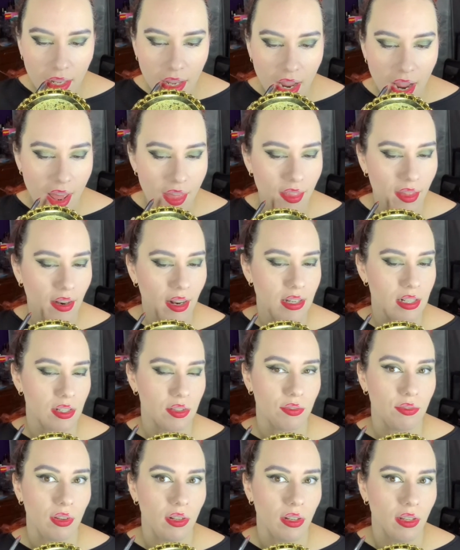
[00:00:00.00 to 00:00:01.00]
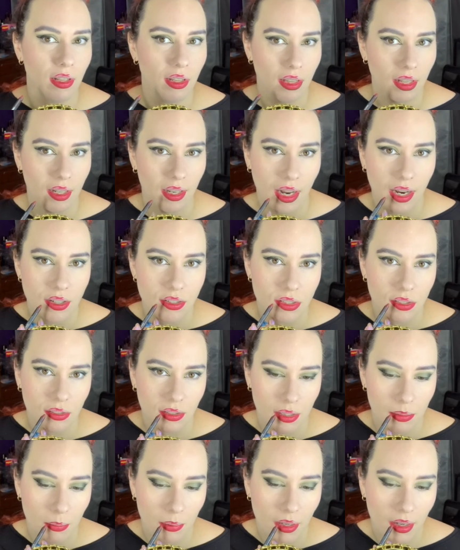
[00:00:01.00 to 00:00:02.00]
And then I just follow the natural
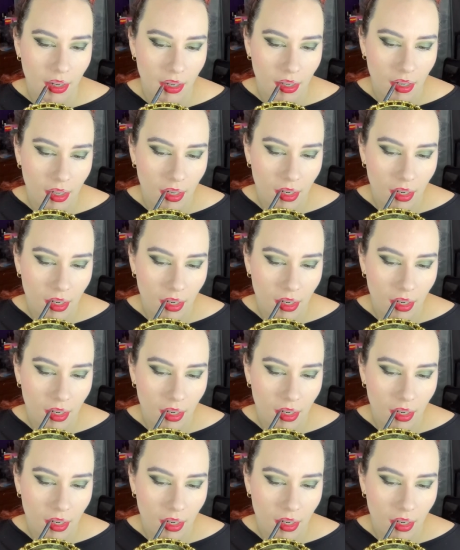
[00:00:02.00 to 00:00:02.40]
lip line.